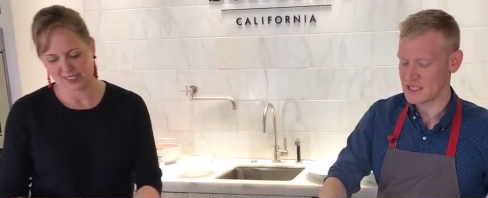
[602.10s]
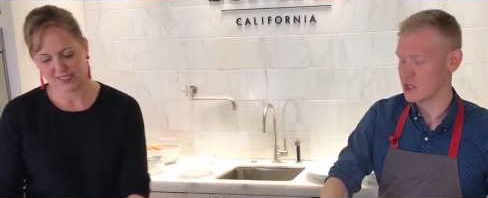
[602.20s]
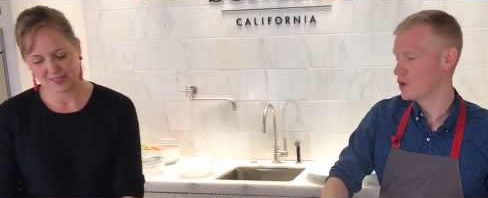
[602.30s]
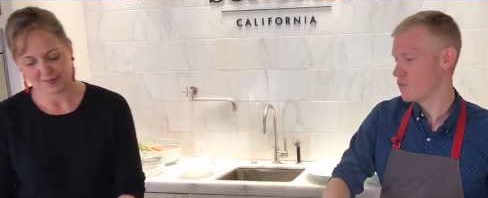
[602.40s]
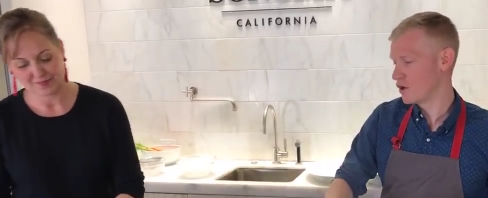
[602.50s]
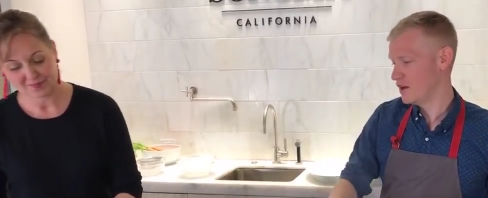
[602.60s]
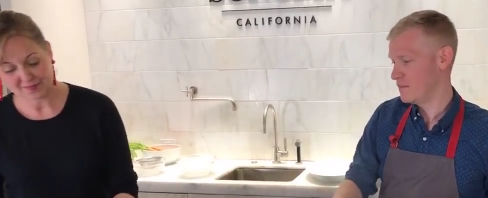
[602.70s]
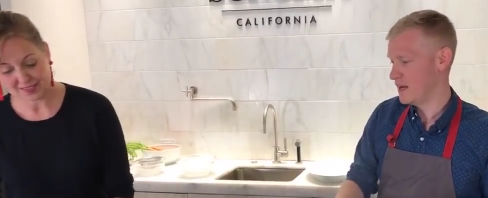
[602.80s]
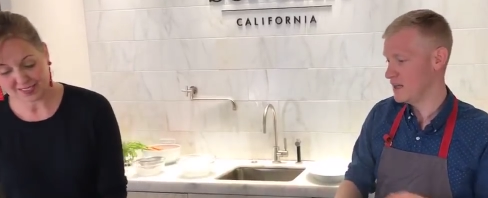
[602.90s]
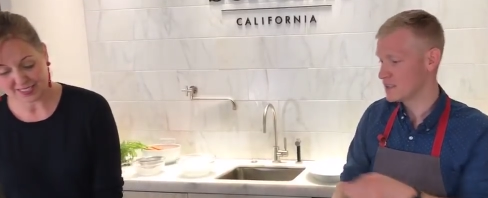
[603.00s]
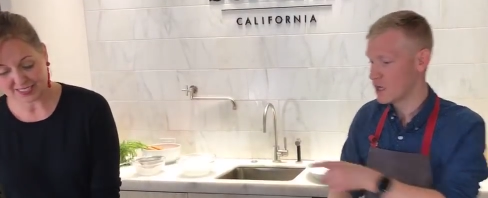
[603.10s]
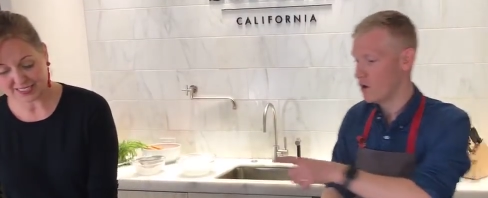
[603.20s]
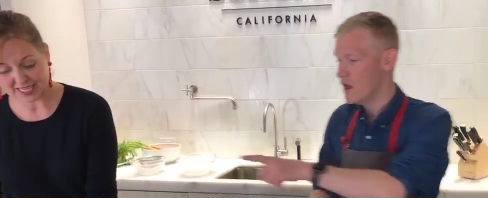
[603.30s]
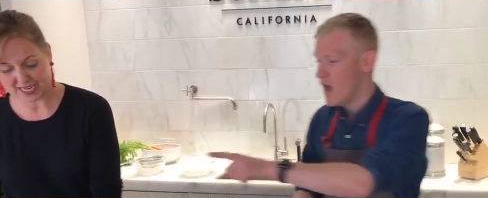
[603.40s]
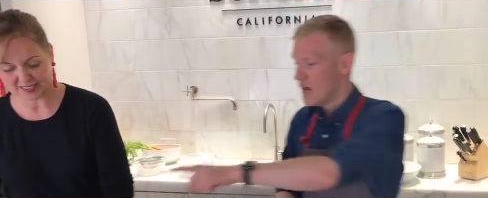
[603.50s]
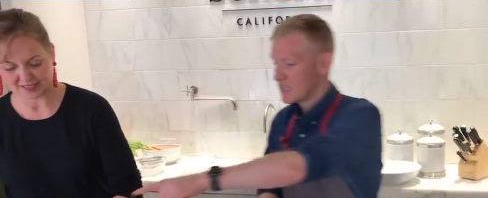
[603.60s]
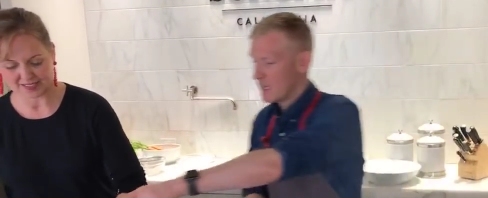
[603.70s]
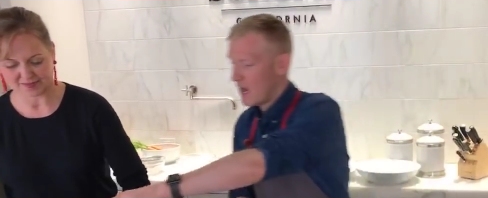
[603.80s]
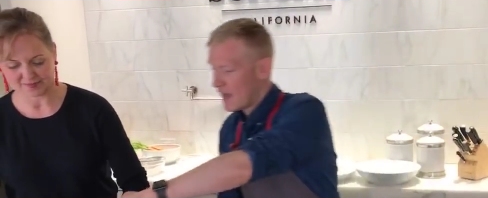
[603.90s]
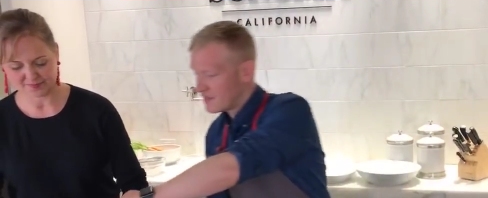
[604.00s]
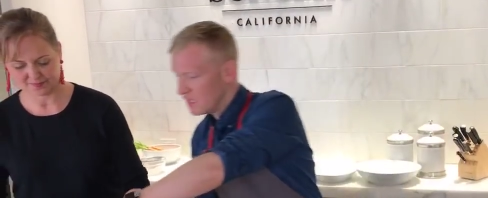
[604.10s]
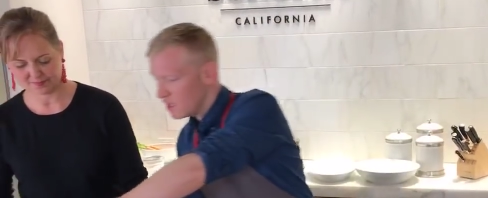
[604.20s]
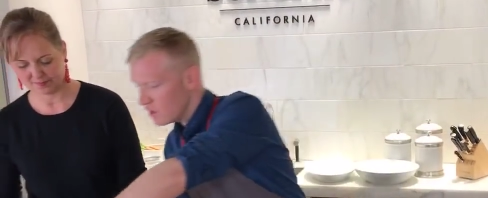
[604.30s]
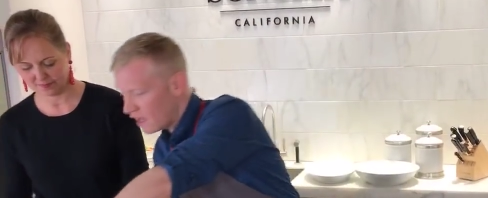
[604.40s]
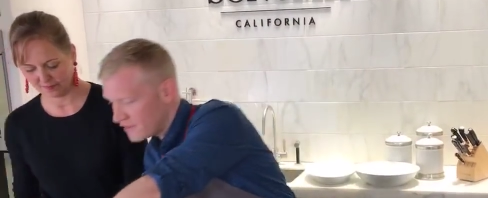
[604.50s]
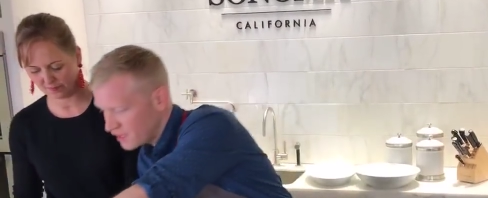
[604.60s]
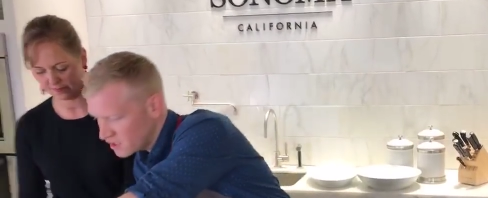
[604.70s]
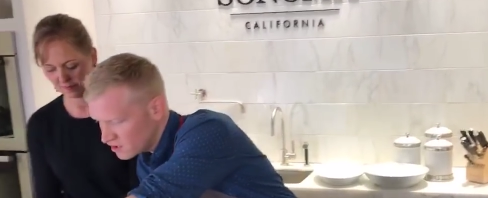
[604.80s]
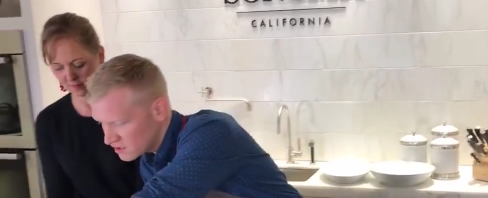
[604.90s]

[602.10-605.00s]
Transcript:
Speaker 1: takes a little more than a minute. So exactly. I think our, I think